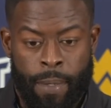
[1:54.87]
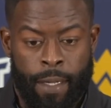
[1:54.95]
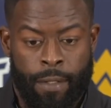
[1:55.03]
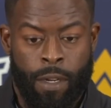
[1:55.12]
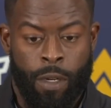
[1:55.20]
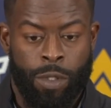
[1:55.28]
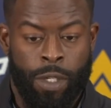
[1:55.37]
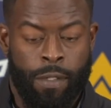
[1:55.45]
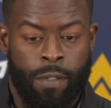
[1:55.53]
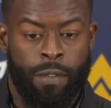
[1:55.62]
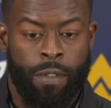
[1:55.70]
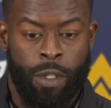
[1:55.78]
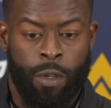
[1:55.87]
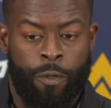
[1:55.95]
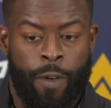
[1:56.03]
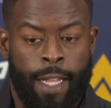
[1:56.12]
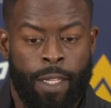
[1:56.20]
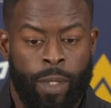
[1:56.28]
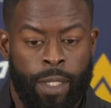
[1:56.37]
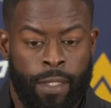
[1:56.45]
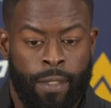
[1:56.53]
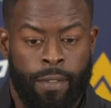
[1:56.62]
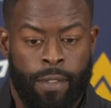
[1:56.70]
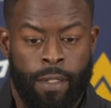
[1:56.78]
And so just, you know, following
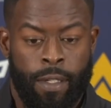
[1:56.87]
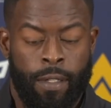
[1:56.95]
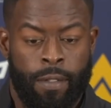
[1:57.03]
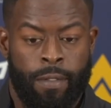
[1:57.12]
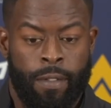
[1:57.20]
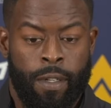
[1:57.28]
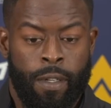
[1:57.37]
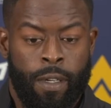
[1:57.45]
his